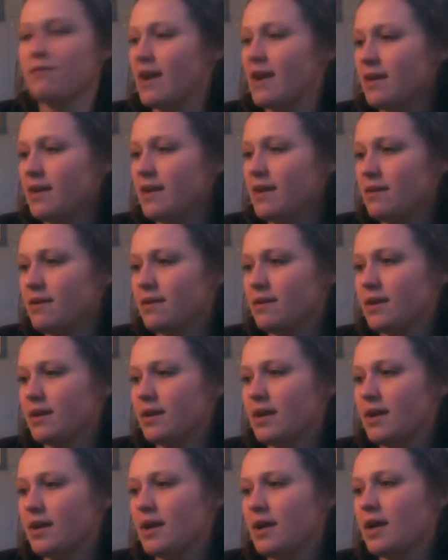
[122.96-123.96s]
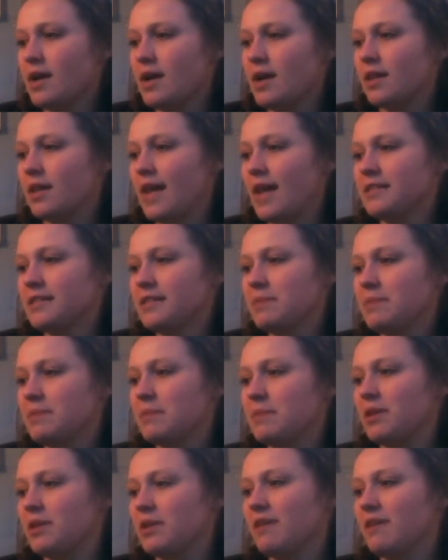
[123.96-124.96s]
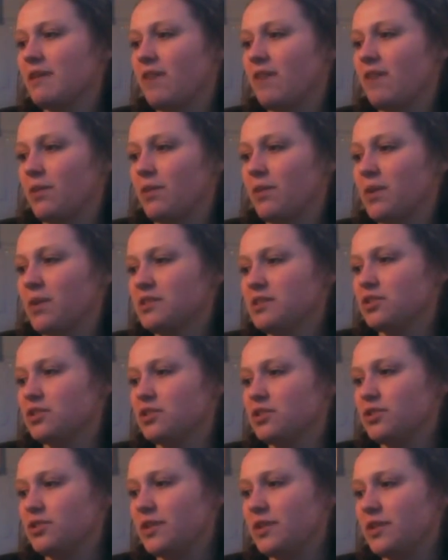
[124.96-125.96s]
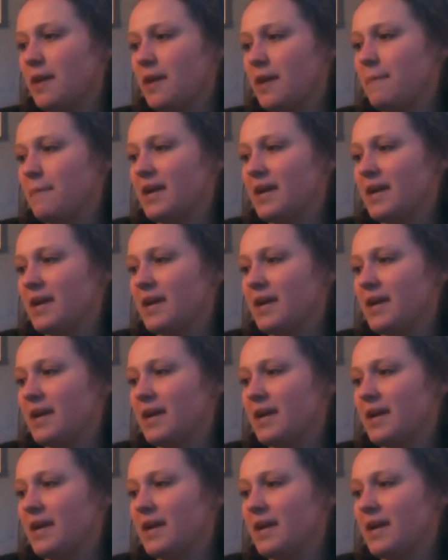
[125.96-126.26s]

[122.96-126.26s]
ready? Lots of people live on Wilson Street,